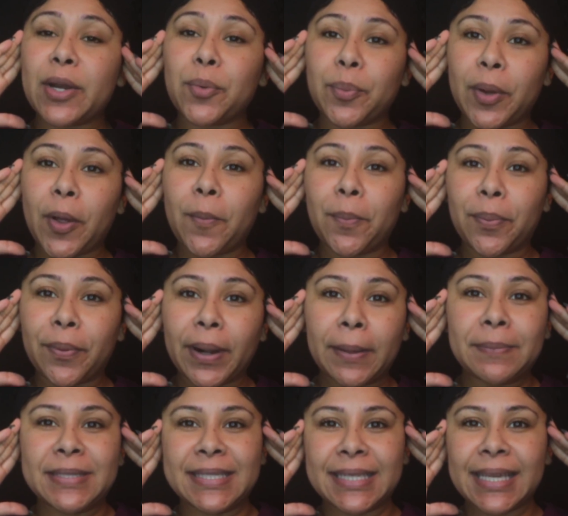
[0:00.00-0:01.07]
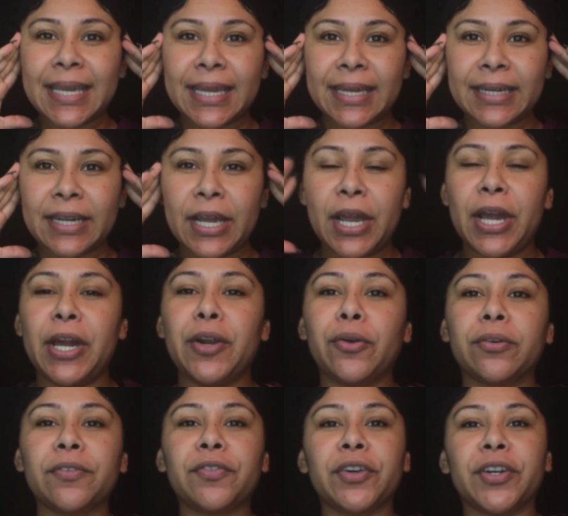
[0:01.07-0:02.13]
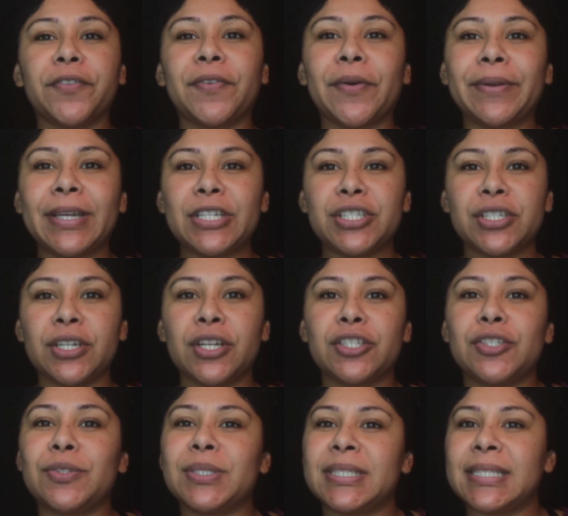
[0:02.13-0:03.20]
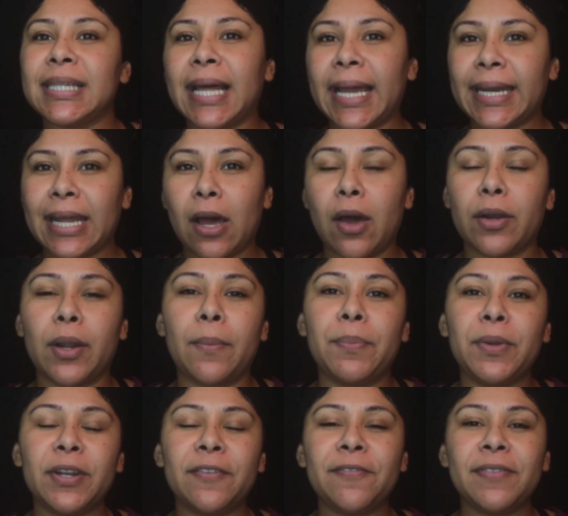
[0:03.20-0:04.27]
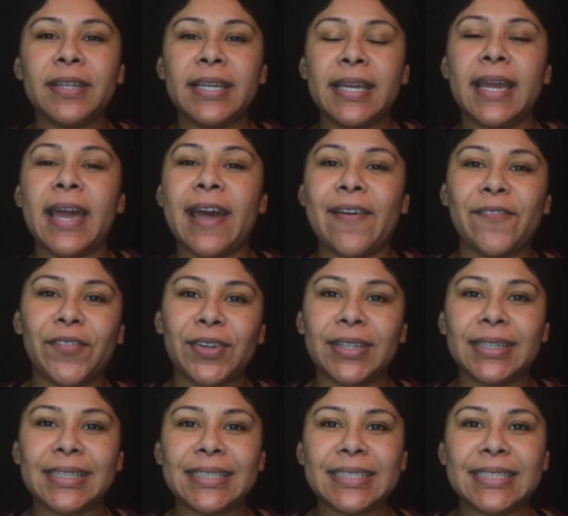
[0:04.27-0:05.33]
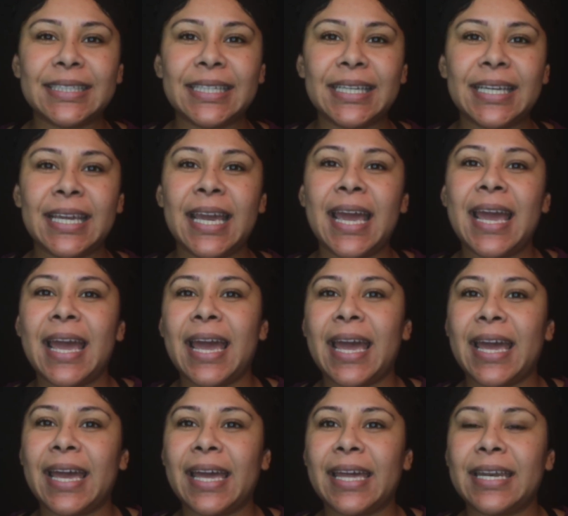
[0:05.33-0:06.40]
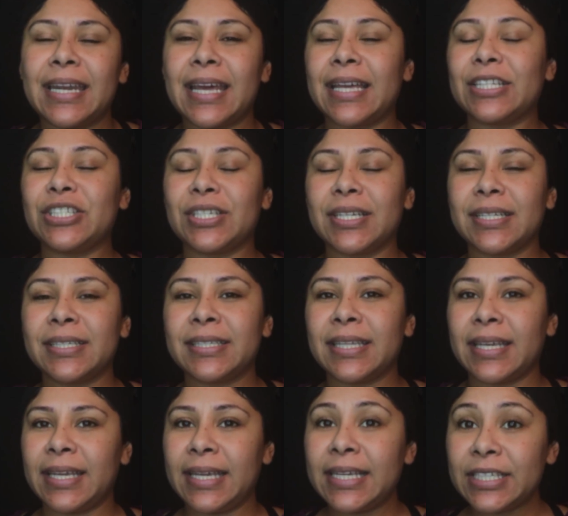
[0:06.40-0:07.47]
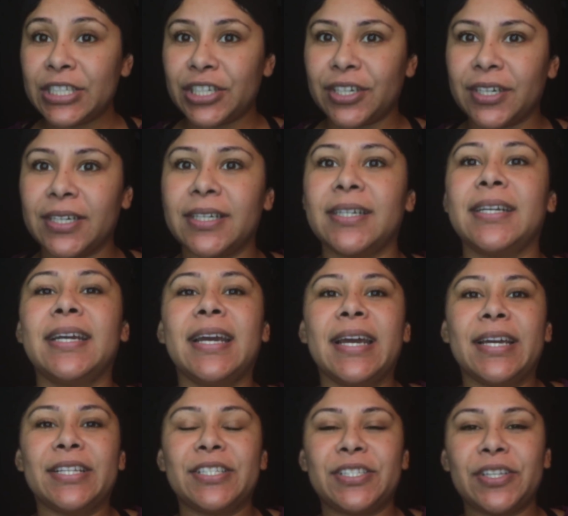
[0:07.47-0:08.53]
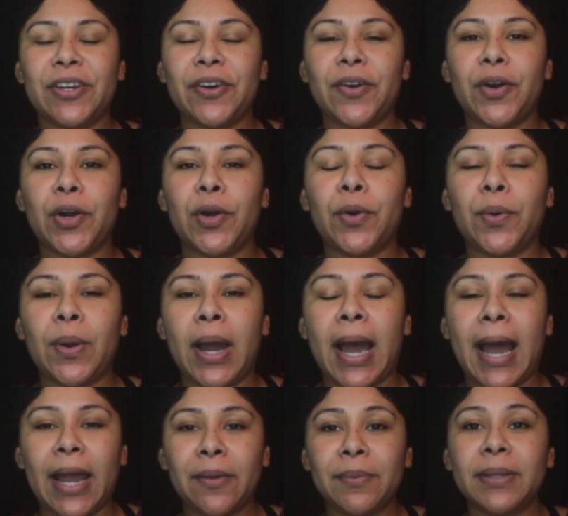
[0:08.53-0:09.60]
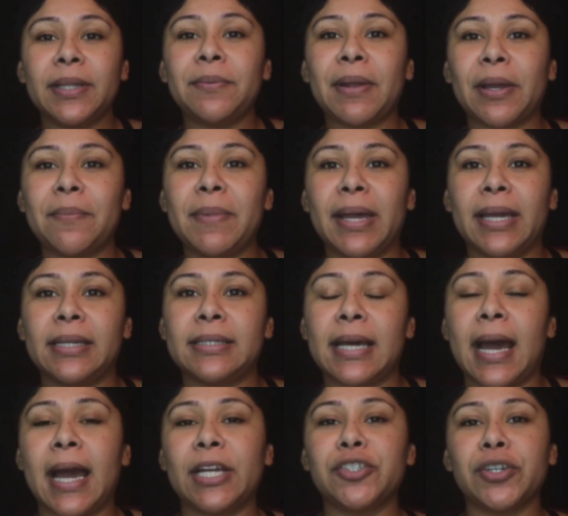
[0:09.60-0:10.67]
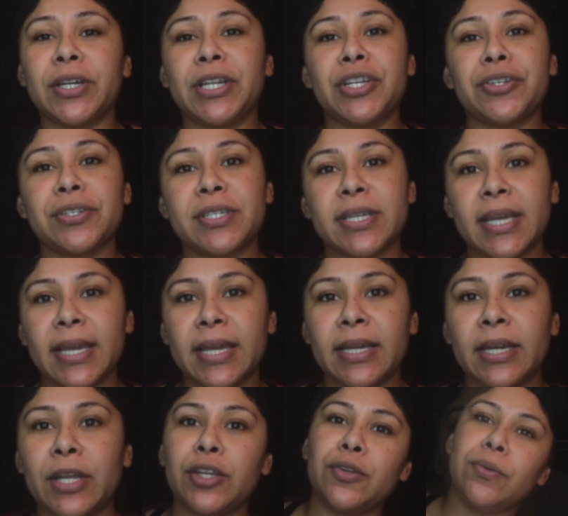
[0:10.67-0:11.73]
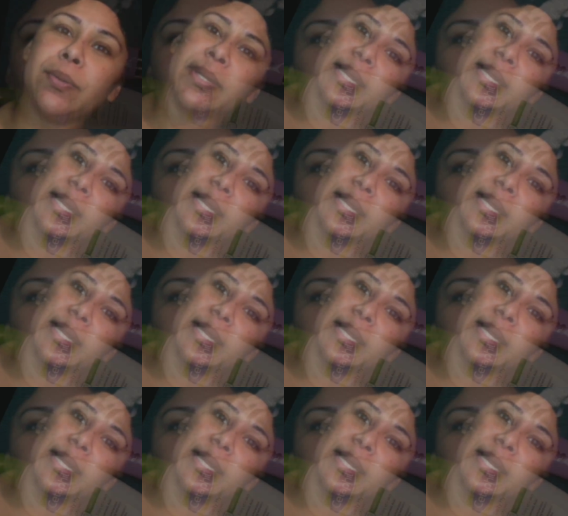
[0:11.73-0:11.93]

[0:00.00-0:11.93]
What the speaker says: and well prepped skin in order for your foundation to slide on beautifully, effortlessly, and just easier. So I really recommend hydrating your skin. You